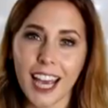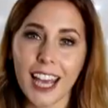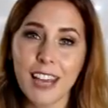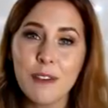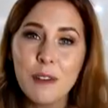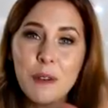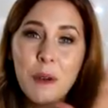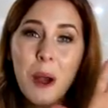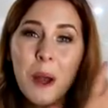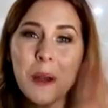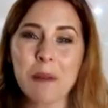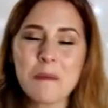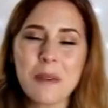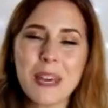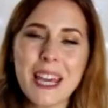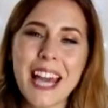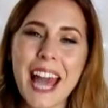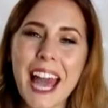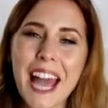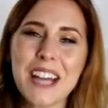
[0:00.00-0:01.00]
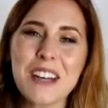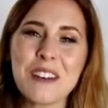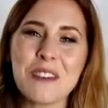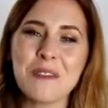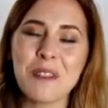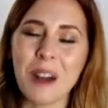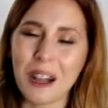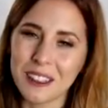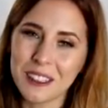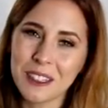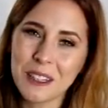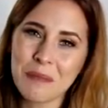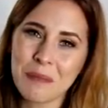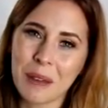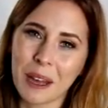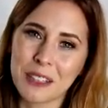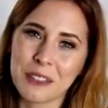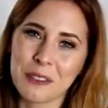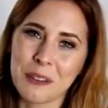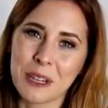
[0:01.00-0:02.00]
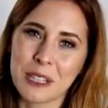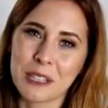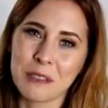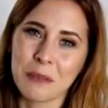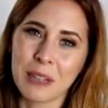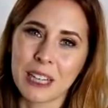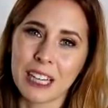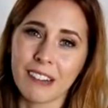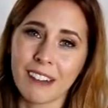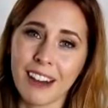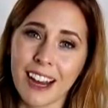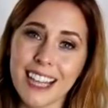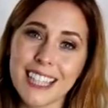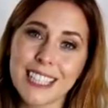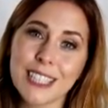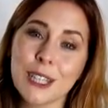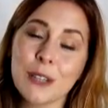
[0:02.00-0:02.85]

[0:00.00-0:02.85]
Hey everyone, me again, welcome back to xameliax.